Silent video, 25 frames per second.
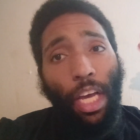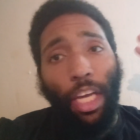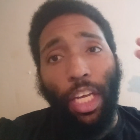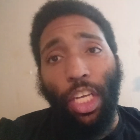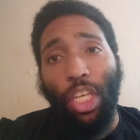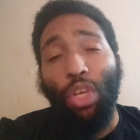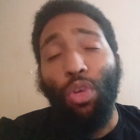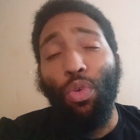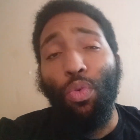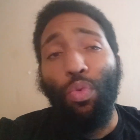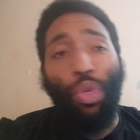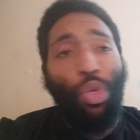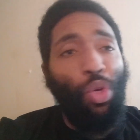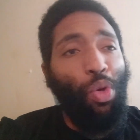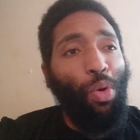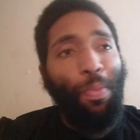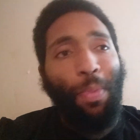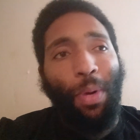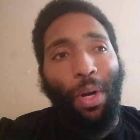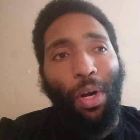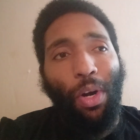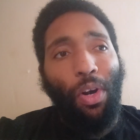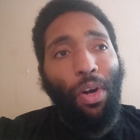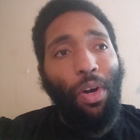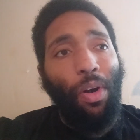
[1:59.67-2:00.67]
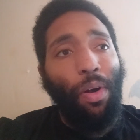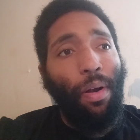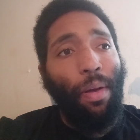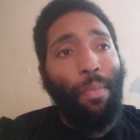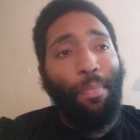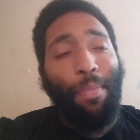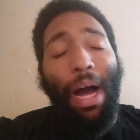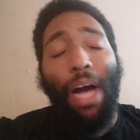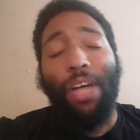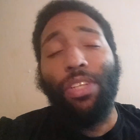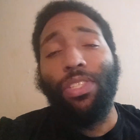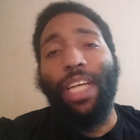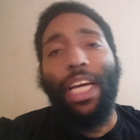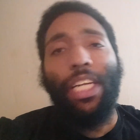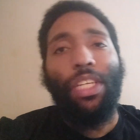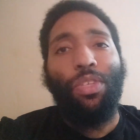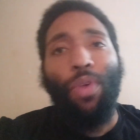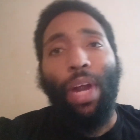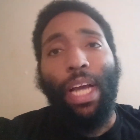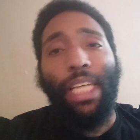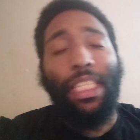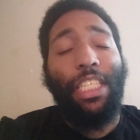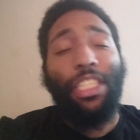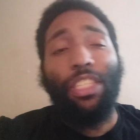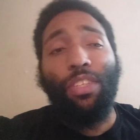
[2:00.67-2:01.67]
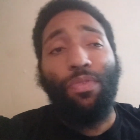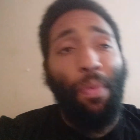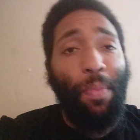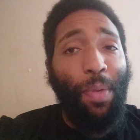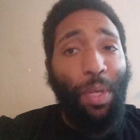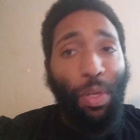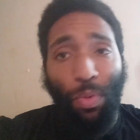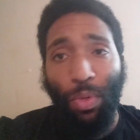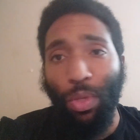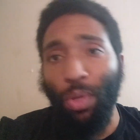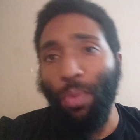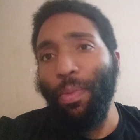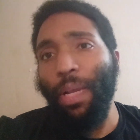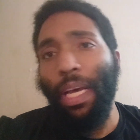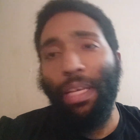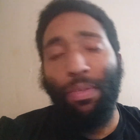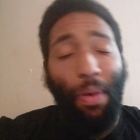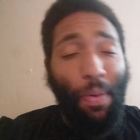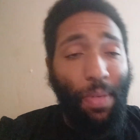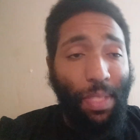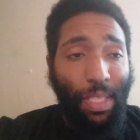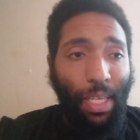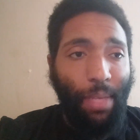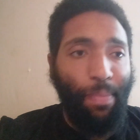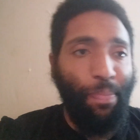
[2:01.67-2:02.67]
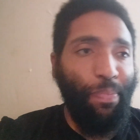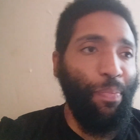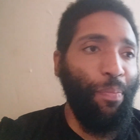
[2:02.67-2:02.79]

YouTuber boxer that transitioned from YouTube. That's what I'll say.